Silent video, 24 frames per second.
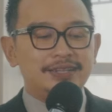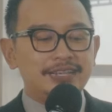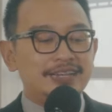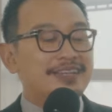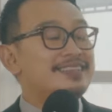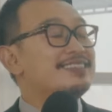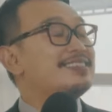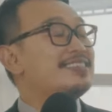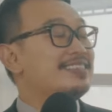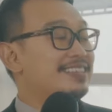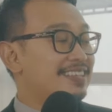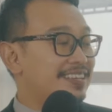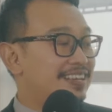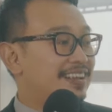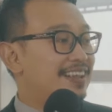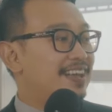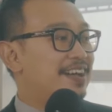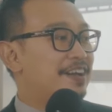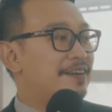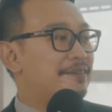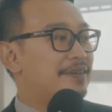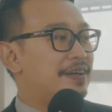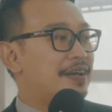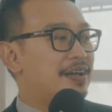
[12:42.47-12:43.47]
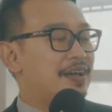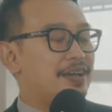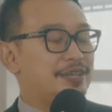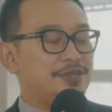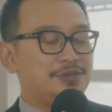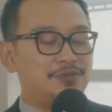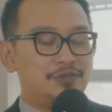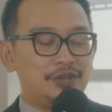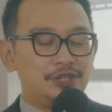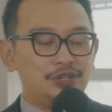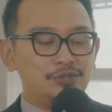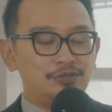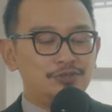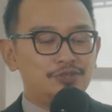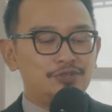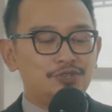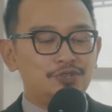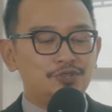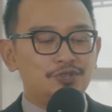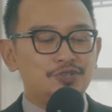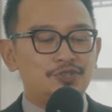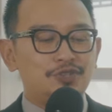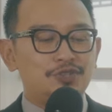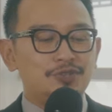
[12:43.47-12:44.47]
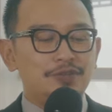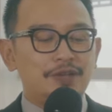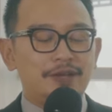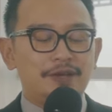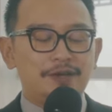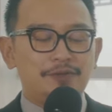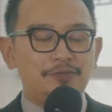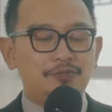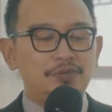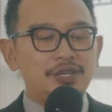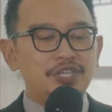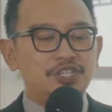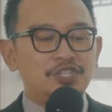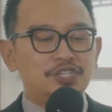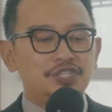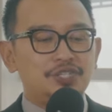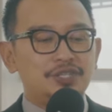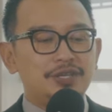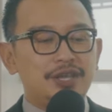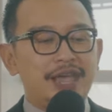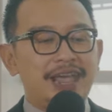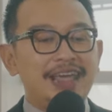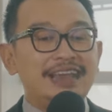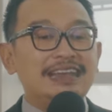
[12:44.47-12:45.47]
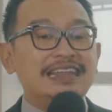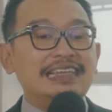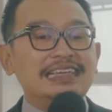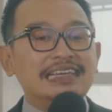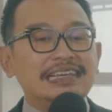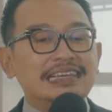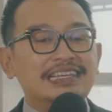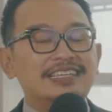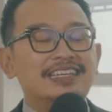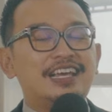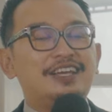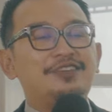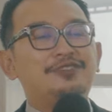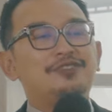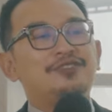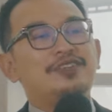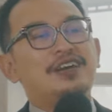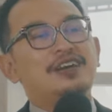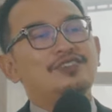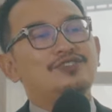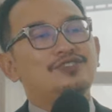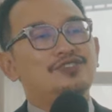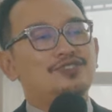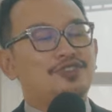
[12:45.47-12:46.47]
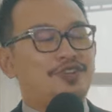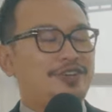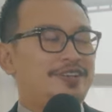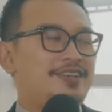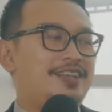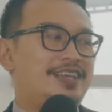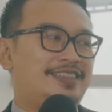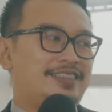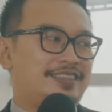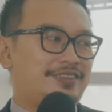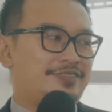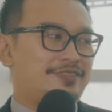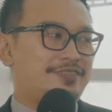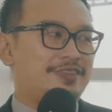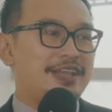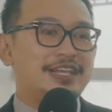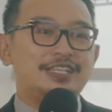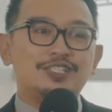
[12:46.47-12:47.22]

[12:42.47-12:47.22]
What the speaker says: diri sendirilah. You want to choose which area yang you nak join later on.